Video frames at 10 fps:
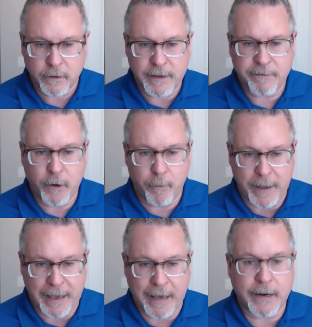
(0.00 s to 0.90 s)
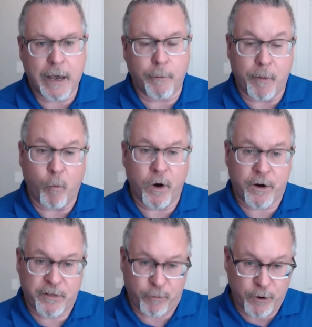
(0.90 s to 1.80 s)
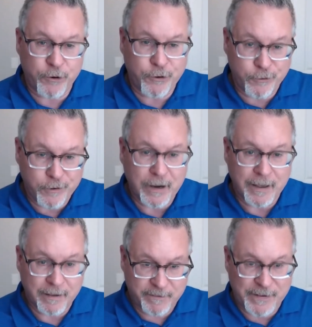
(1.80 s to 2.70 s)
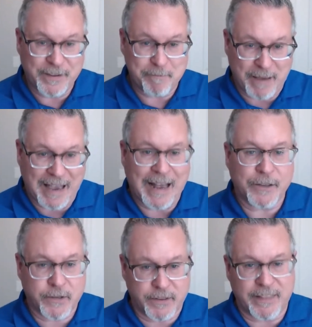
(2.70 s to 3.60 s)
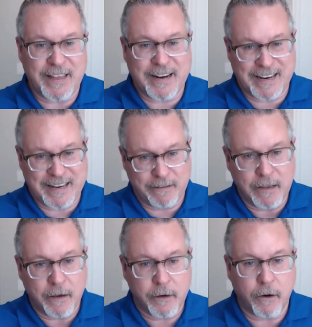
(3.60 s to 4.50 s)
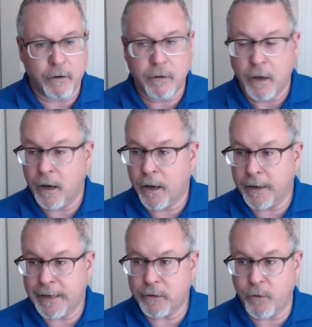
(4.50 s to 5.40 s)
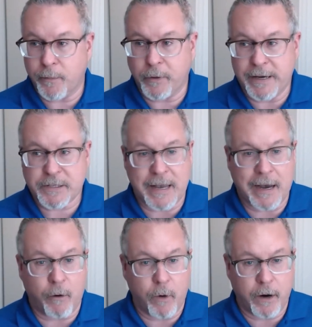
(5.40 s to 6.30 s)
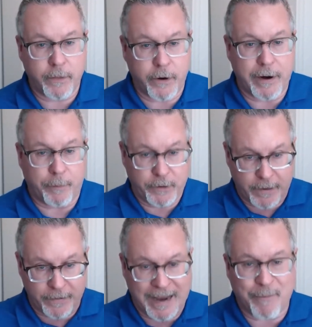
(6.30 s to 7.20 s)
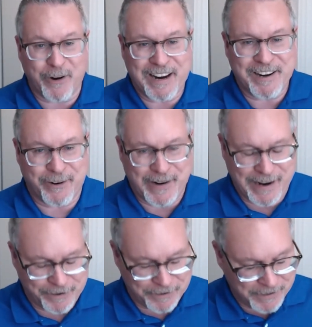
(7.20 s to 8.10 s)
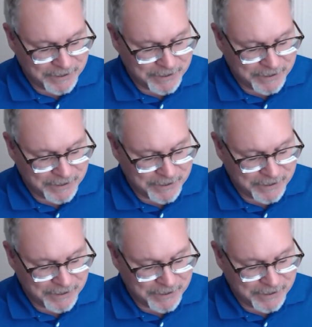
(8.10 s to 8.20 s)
They feel bad, help them work through feeling bad, so then they can, get into a place now where they're able to collaborate around